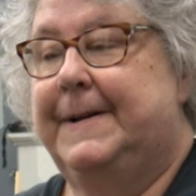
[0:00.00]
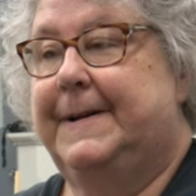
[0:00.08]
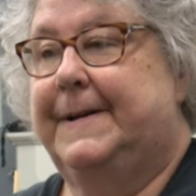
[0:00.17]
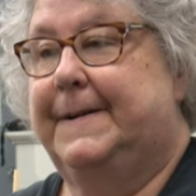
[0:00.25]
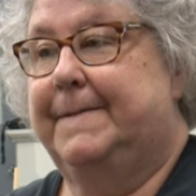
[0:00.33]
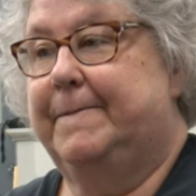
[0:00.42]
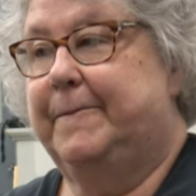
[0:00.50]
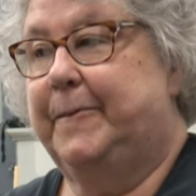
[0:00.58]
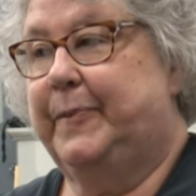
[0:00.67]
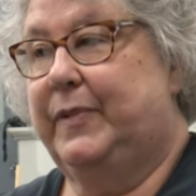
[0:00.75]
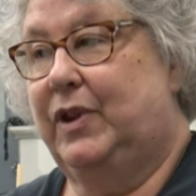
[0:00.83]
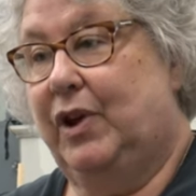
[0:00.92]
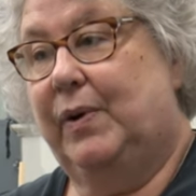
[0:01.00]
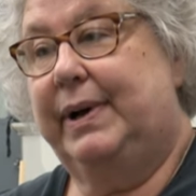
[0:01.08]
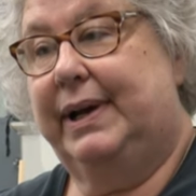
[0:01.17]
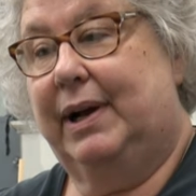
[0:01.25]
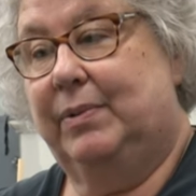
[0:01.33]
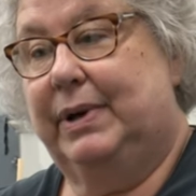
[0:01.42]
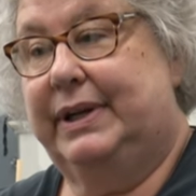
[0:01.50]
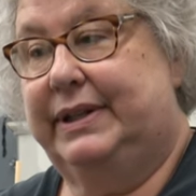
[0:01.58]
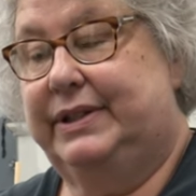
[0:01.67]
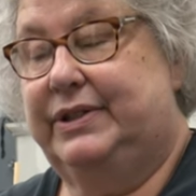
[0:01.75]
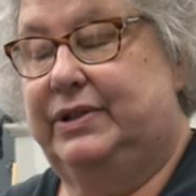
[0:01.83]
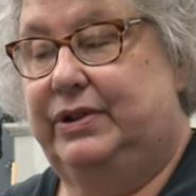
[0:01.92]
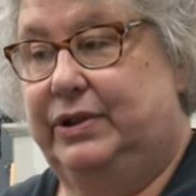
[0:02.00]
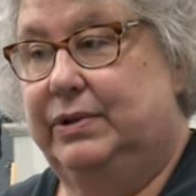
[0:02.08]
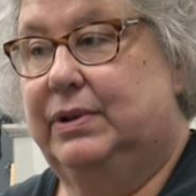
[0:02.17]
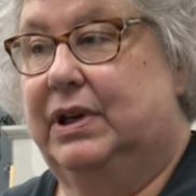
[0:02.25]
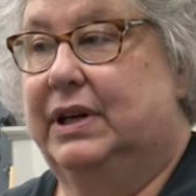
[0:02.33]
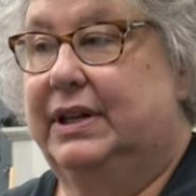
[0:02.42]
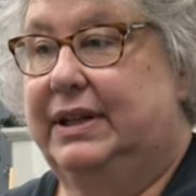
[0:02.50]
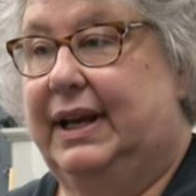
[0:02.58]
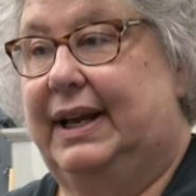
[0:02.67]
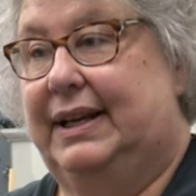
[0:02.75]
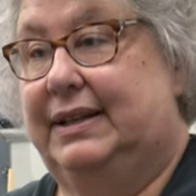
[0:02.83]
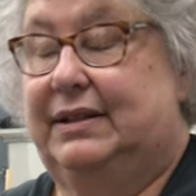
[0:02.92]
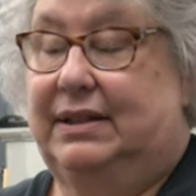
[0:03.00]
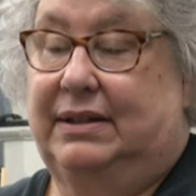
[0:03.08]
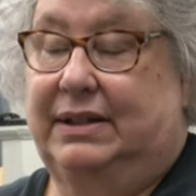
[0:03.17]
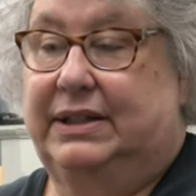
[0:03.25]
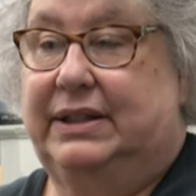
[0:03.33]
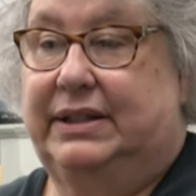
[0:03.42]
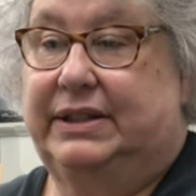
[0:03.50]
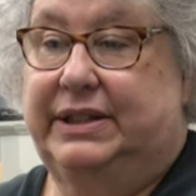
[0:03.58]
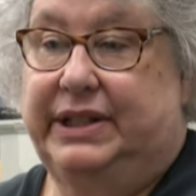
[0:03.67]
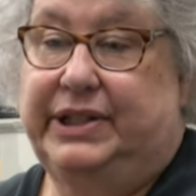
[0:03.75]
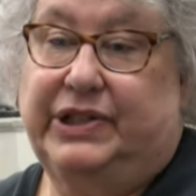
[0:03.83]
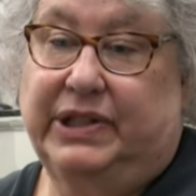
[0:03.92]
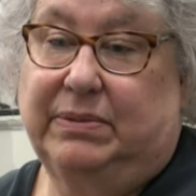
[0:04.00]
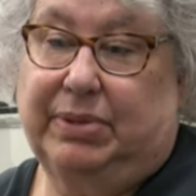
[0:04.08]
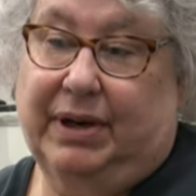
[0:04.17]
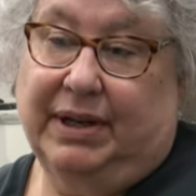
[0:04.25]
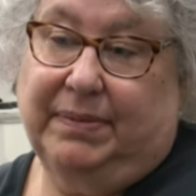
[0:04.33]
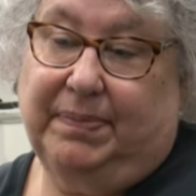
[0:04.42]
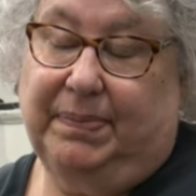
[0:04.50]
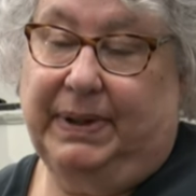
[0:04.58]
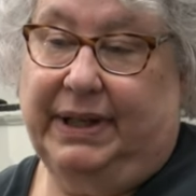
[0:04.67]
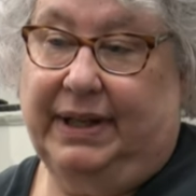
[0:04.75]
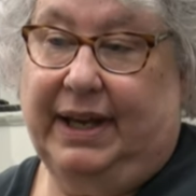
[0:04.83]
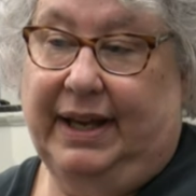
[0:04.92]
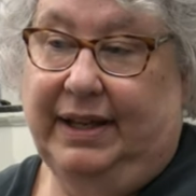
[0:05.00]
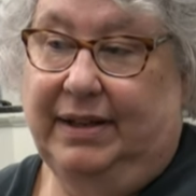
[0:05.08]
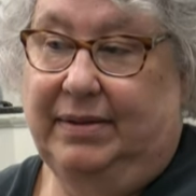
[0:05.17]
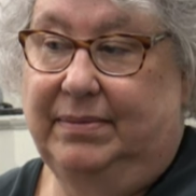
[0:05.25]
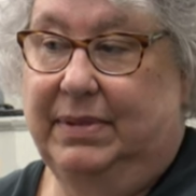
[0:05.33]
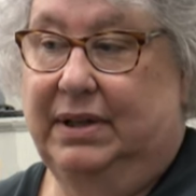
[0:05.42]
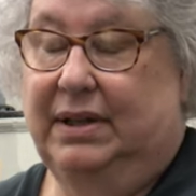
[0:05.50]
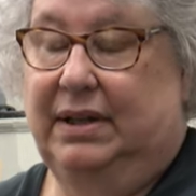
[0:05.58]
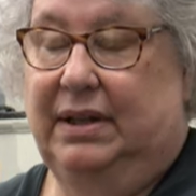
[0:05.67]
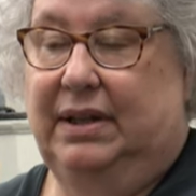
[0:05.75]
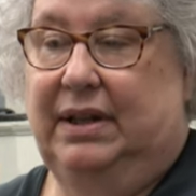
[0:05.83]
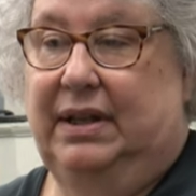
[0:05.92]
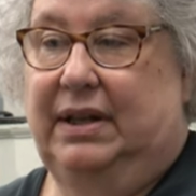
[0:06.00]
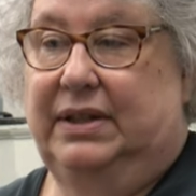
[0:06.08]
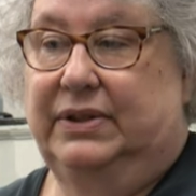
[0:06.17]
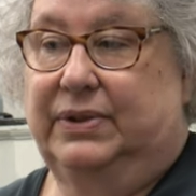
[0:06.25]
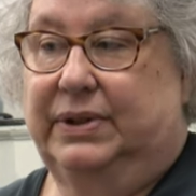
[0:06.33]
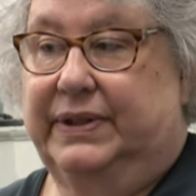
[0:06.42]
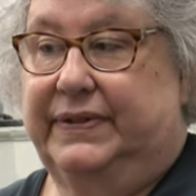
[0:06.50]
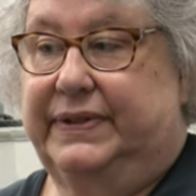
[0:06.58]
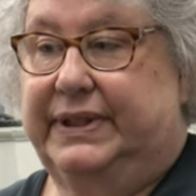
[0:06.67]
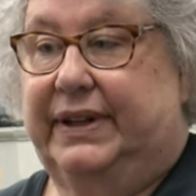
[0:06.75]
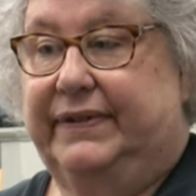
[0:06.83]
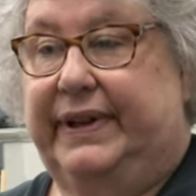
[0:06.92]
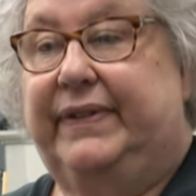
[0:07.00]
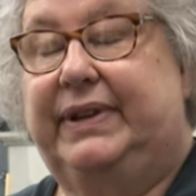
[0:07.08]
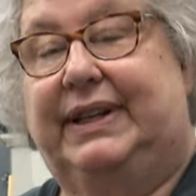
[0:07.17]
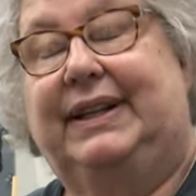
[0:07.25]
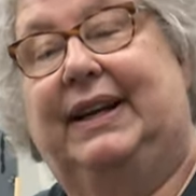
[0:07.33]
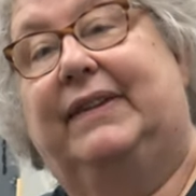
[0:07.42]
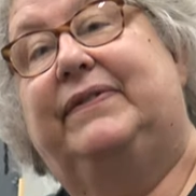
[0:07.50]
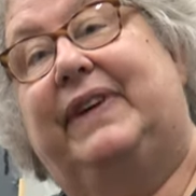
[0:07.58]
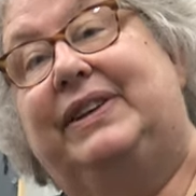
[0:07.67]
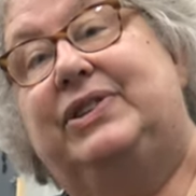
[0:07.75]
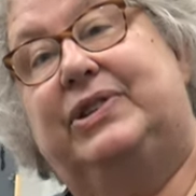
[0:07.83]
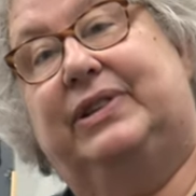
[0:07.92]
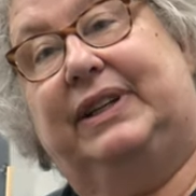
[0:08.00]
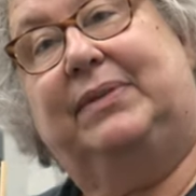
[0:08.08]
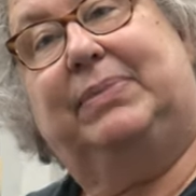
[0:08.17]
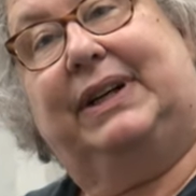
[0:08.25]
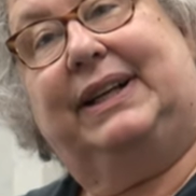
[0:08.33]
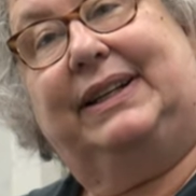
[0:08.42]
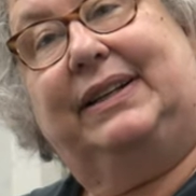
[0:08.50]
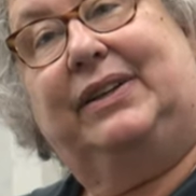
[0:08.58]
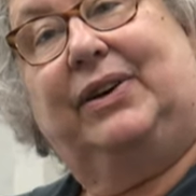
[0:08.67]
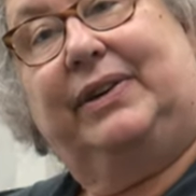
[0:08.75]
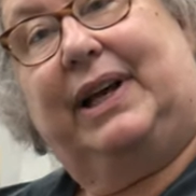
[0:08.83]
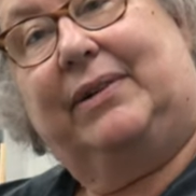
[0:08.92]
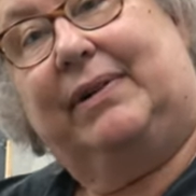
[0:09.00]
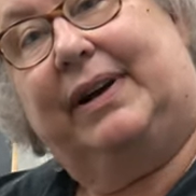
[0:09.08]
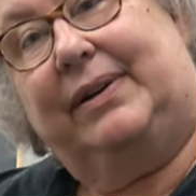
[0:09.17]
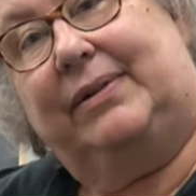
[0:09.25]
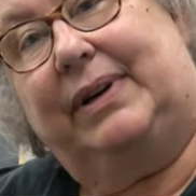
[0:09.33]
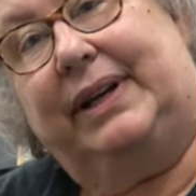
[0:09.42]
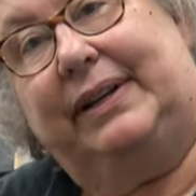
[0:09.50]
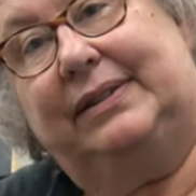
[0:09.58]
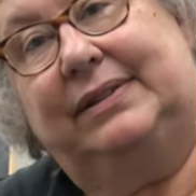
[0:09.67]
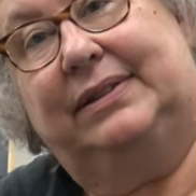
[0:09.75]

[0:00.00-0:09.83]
um, knowing I wanted to do art, and the, the teaching part became sort of self evident eventually, but I didn't know that right away.